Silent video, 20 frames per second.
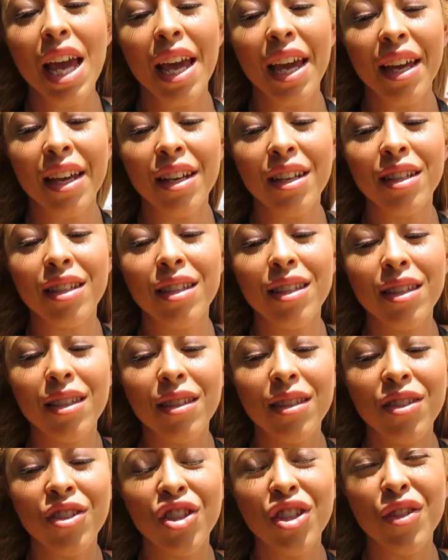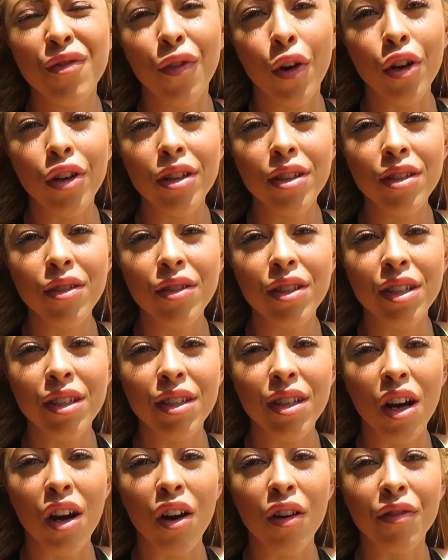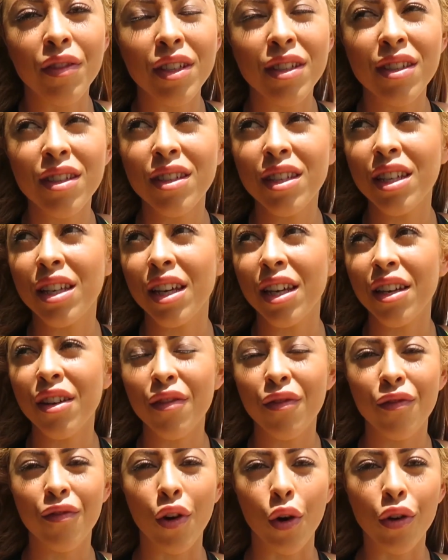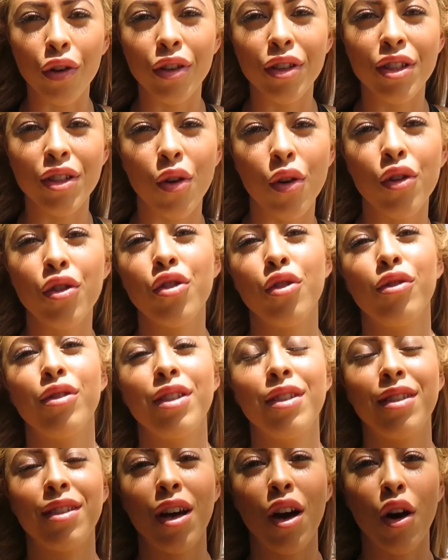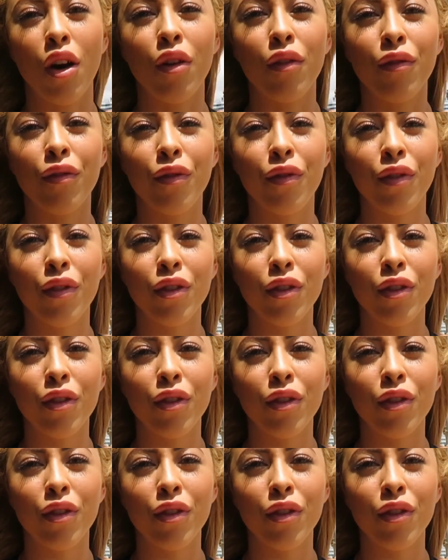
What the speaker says: and just focus on yourself. This is a year to focus on yourself.